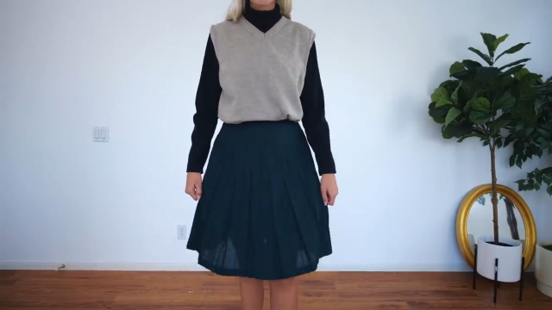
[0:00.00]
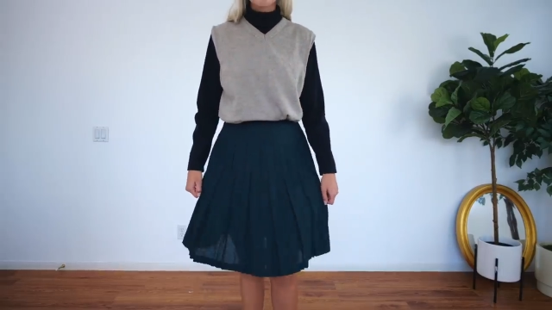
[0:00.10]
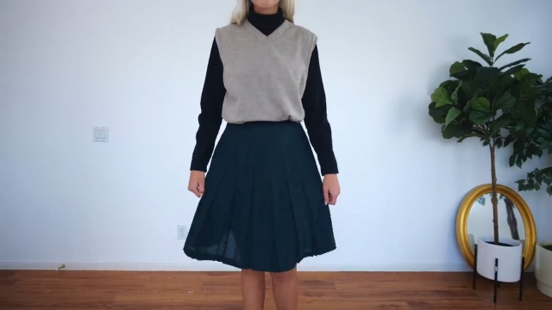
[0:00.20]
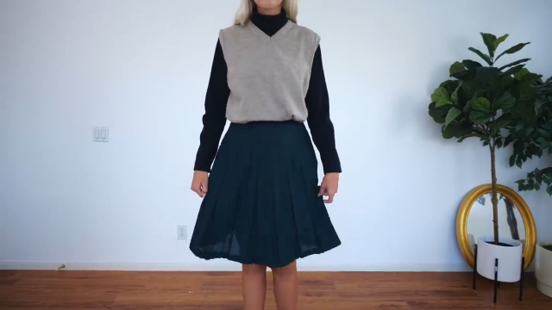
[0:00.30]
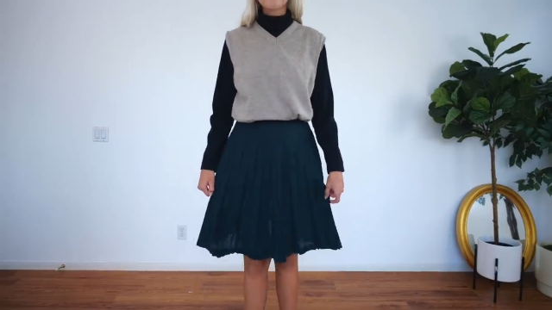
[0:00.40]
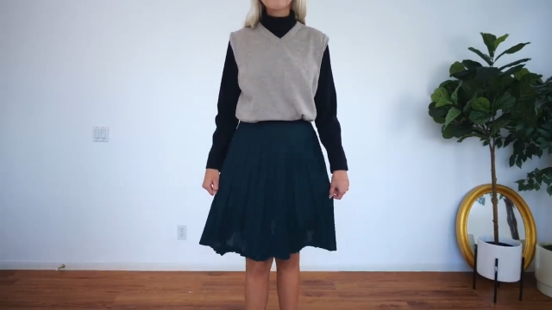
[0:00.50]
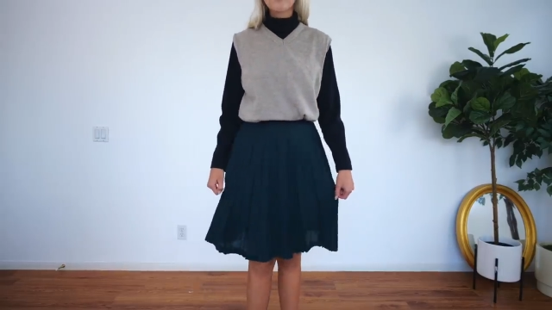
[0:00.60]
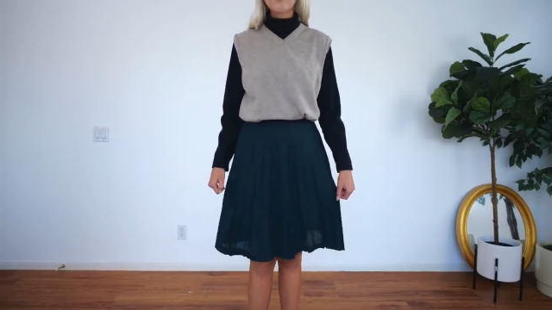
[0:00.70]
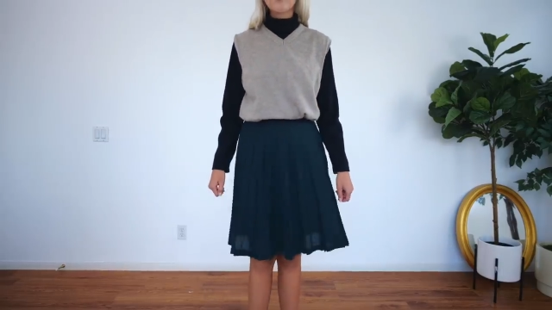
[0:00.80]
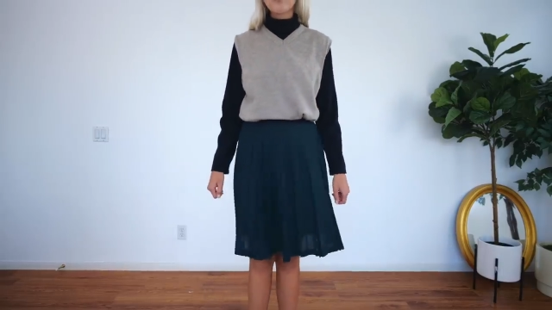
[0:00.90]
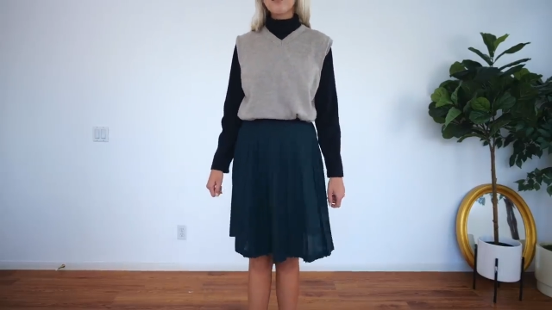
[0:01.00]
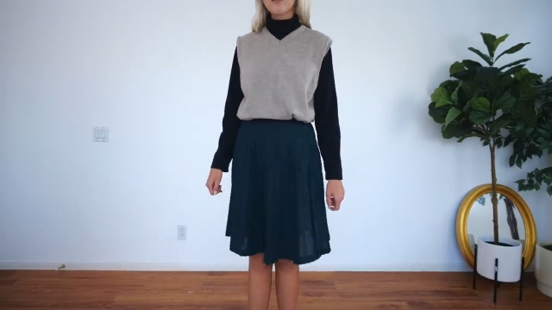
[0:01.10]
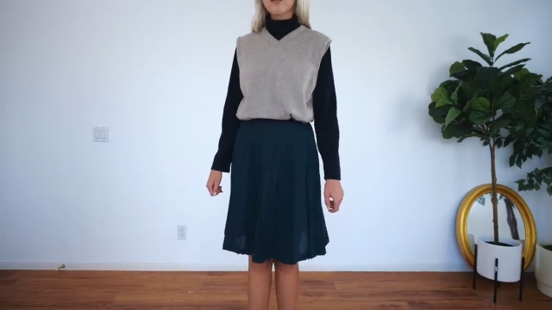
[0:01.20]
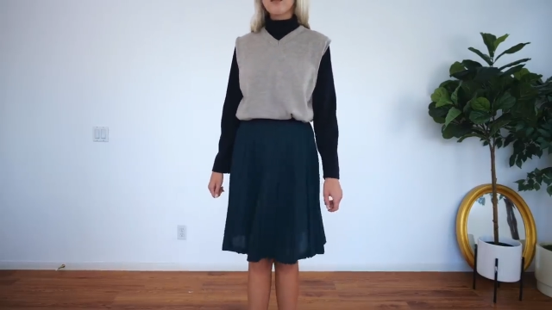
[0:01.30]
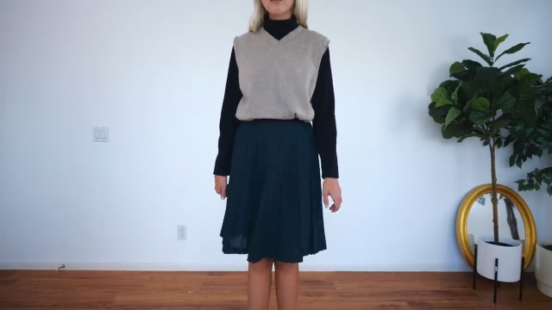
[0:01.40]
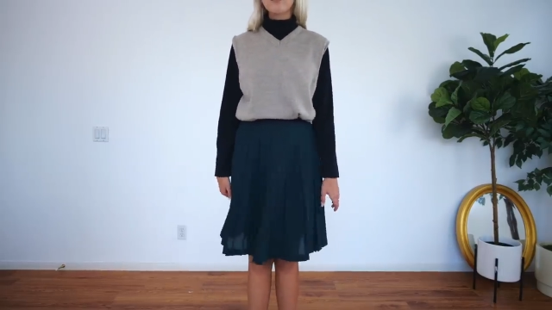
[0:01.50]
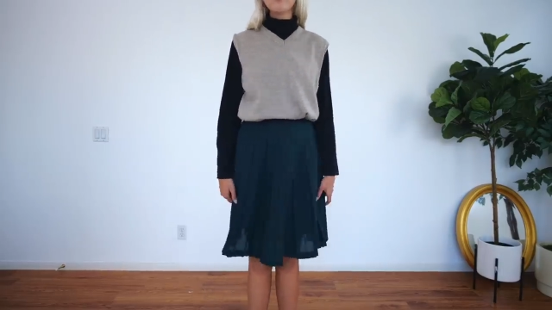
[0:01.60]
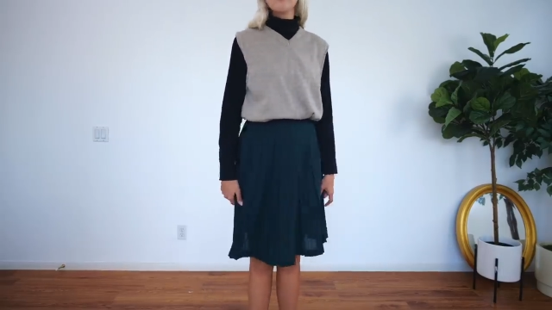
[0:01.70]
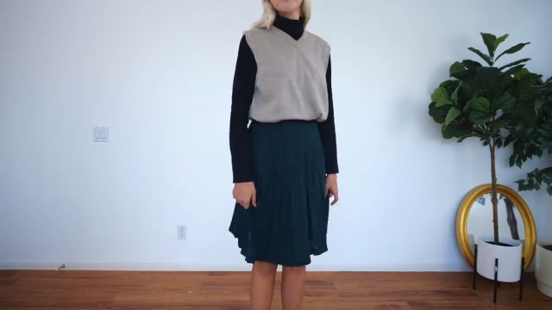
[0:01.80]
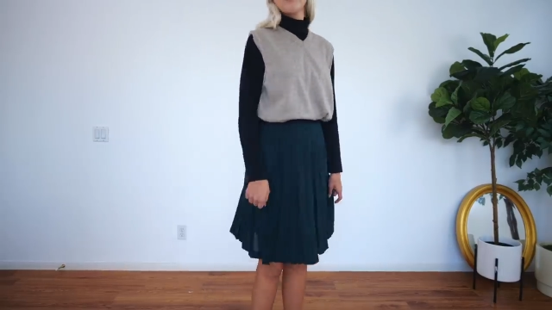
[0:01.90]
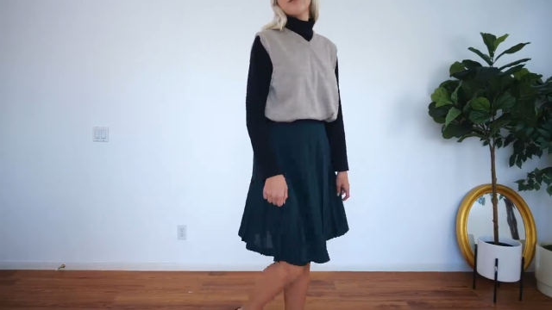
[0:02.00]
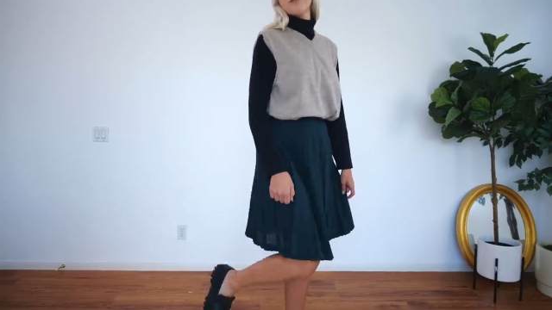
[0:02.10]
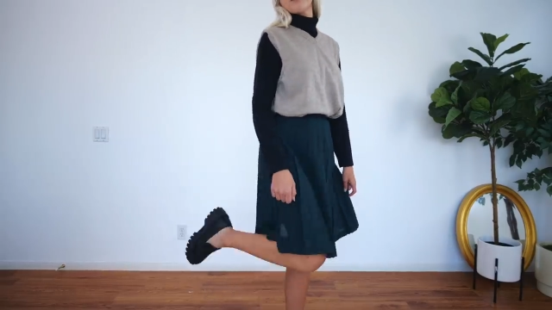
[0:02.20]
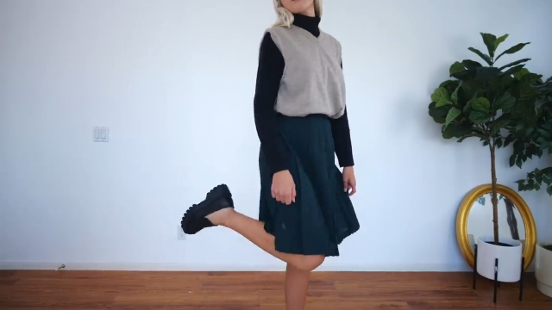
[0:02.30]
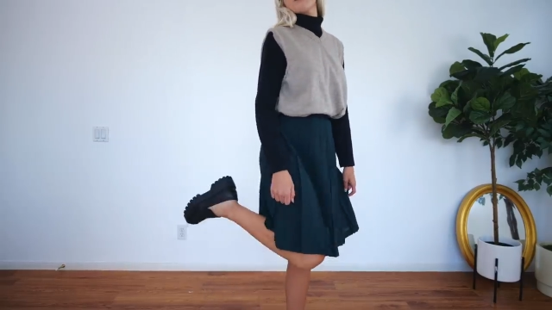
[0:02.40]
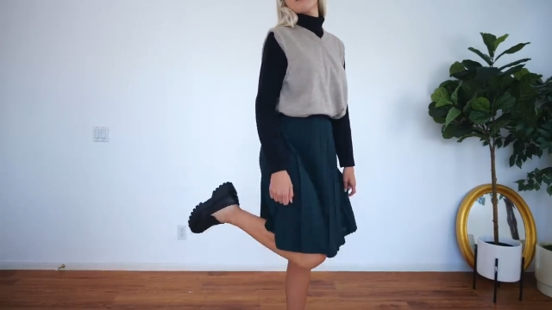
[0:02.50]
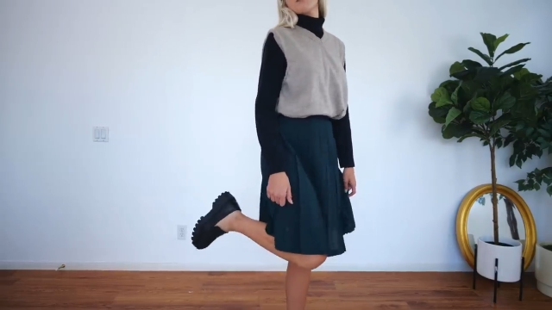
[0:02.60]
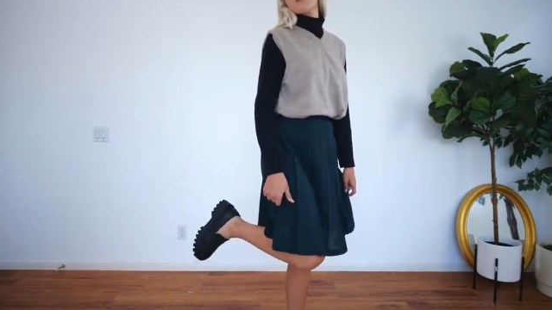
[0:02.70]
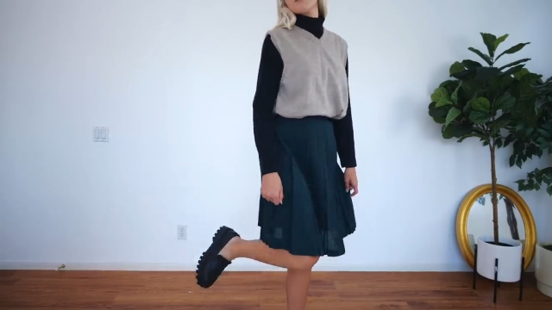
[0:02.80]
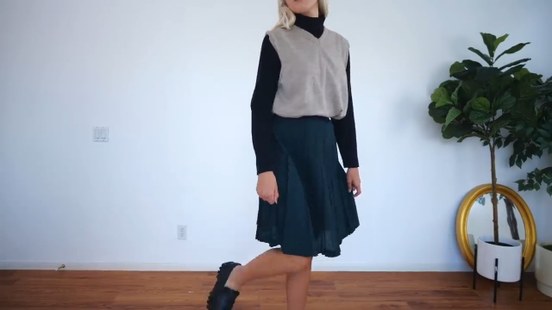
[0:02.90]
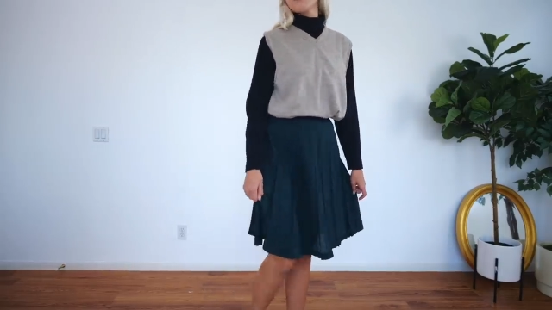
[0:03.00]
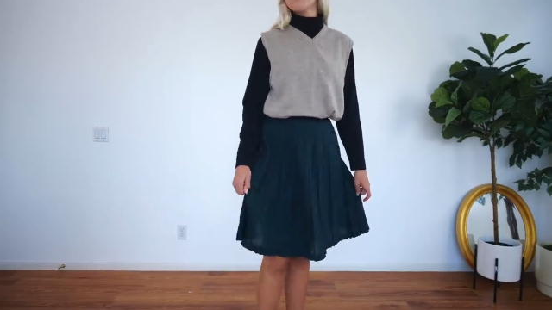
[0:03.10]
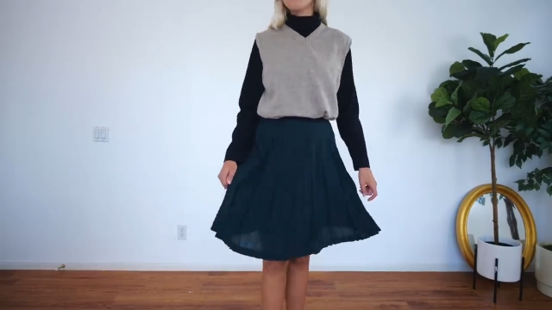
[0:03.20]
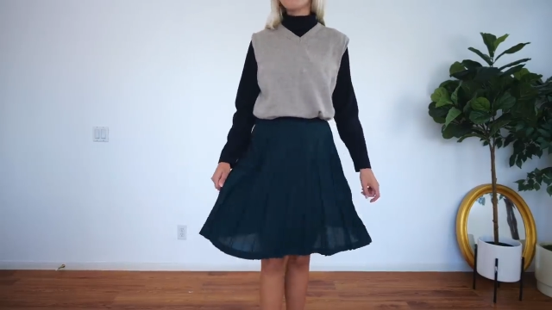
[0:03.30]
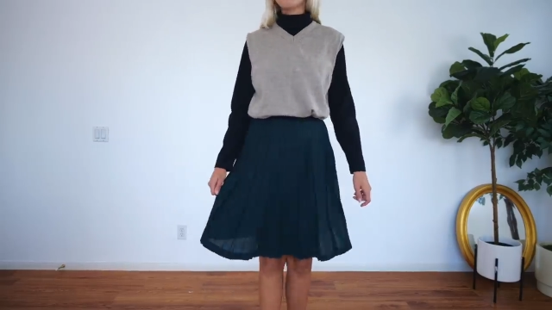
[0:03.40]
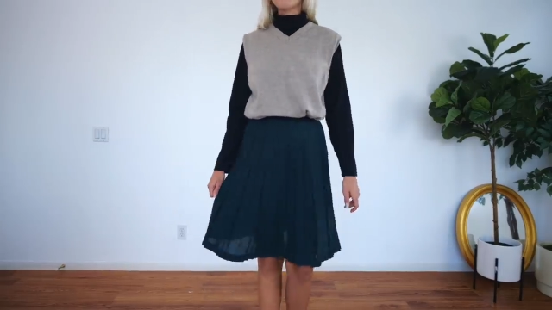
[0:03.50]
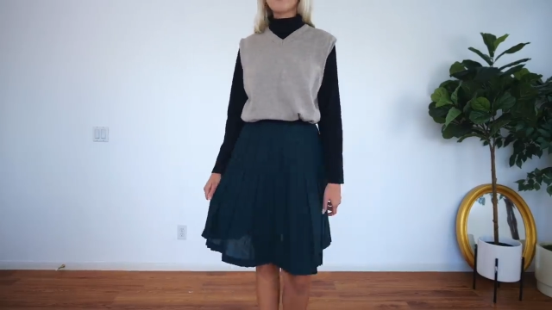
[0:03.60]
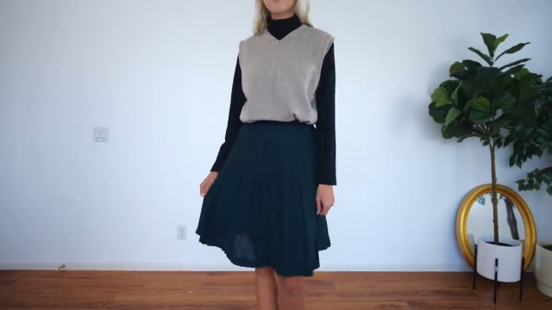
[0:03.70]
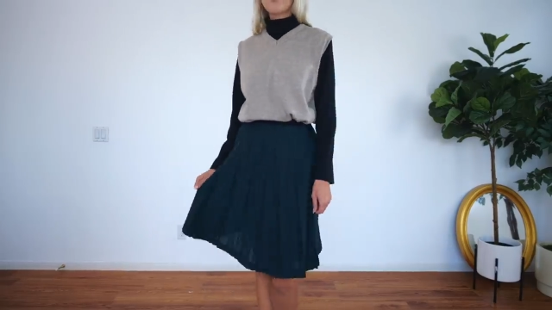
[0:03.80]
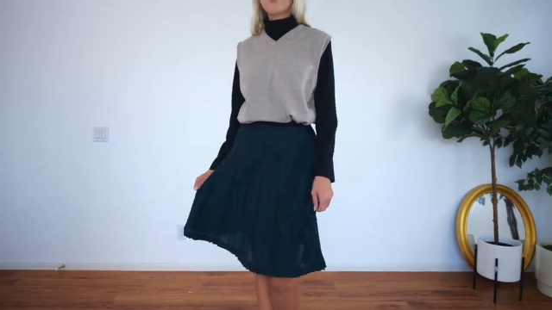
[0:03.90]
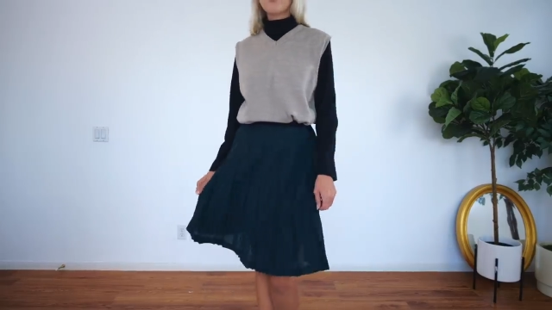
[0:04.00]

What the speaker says: [unreadable: no face in view]